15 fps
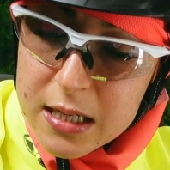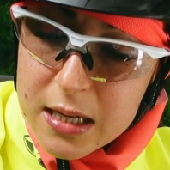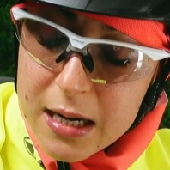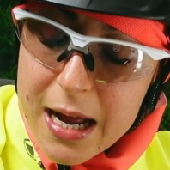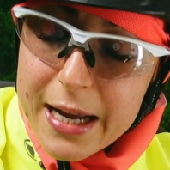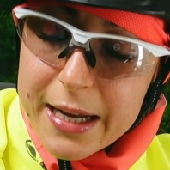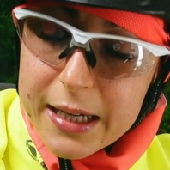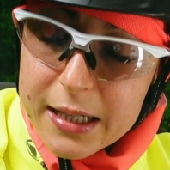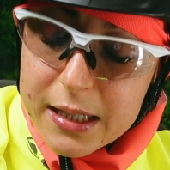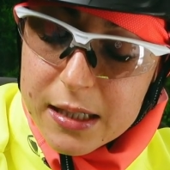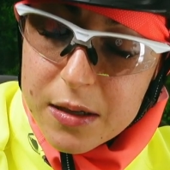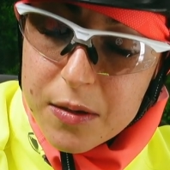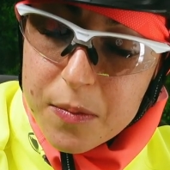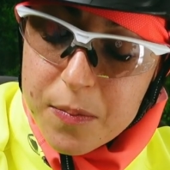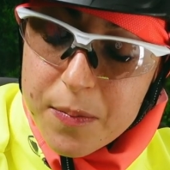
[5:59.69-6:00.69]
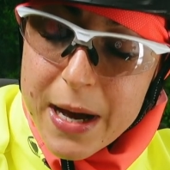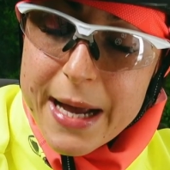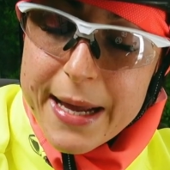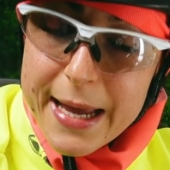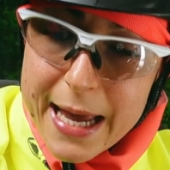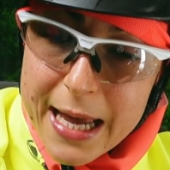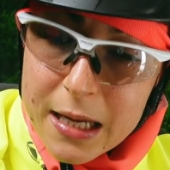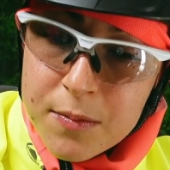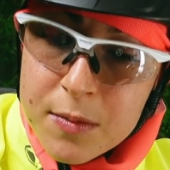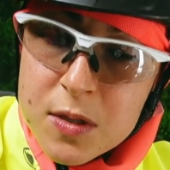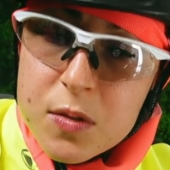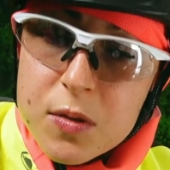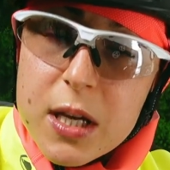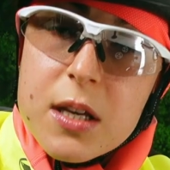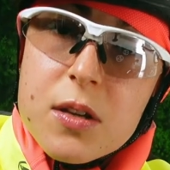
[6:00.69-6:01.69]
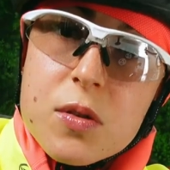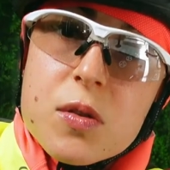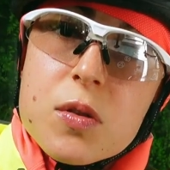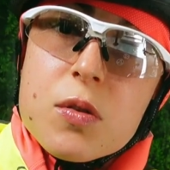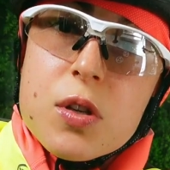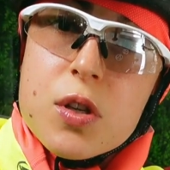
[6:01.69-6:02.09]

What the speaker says: Like, my aim is to get used to the